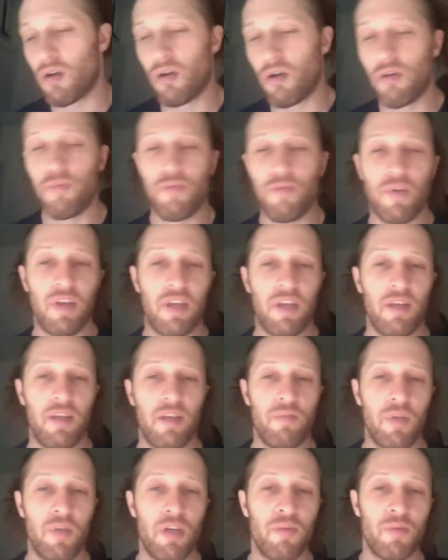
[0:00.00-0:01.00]

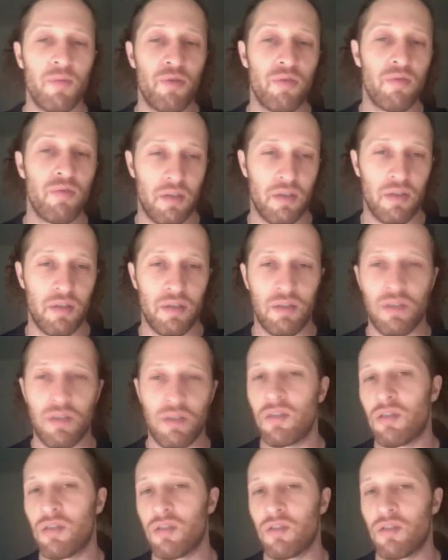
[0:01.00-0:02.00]
hopefully minimal
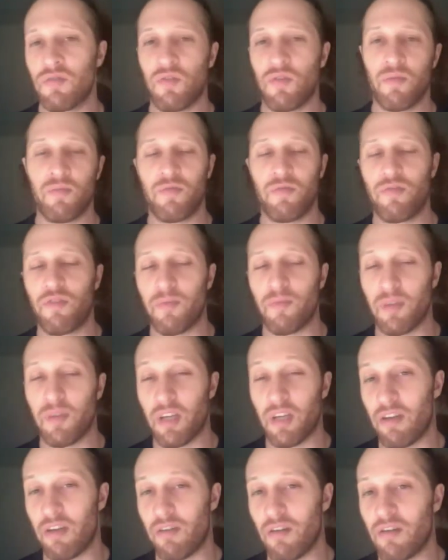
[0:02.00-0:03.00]
assistance from a
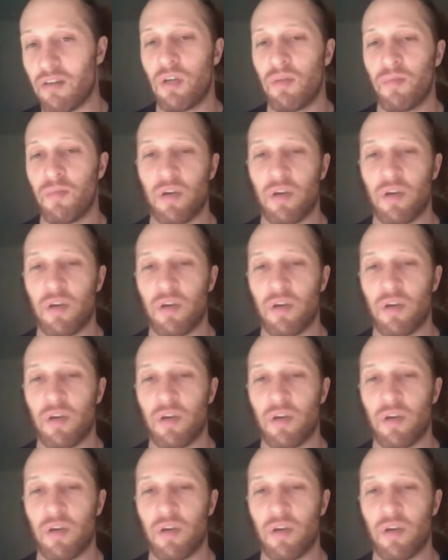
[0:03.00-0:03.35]
carer.